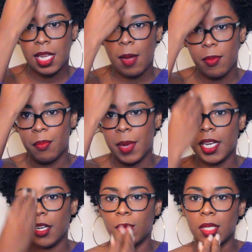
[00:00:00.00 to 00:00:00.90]
top of my
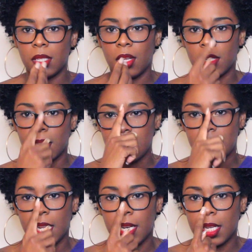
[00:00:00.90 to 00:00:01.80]
hair was
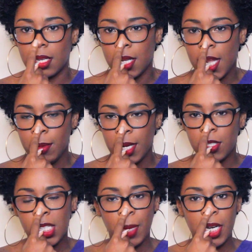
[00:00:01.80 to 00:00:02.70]
longest and it came
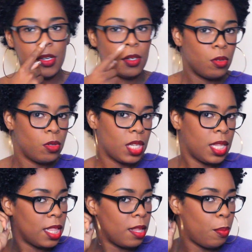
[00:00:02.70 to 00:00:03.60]
down to my nose,
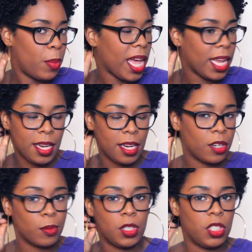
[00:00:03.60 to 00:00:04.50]
and then the back
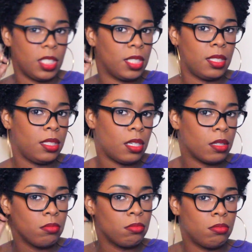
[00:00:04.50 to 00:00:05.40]
hair was just, you
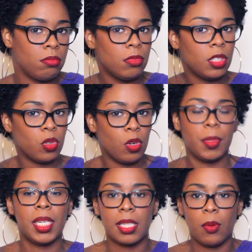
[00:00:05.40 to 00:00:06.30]
know, short
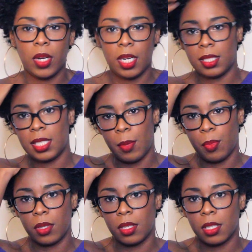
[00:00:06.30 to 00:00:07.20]
because I wanted a
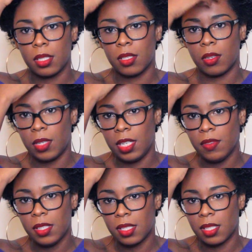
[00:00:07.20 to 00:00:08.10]
tapered look. So
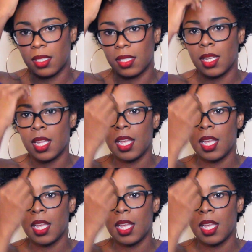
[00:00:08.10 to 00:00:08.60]
even since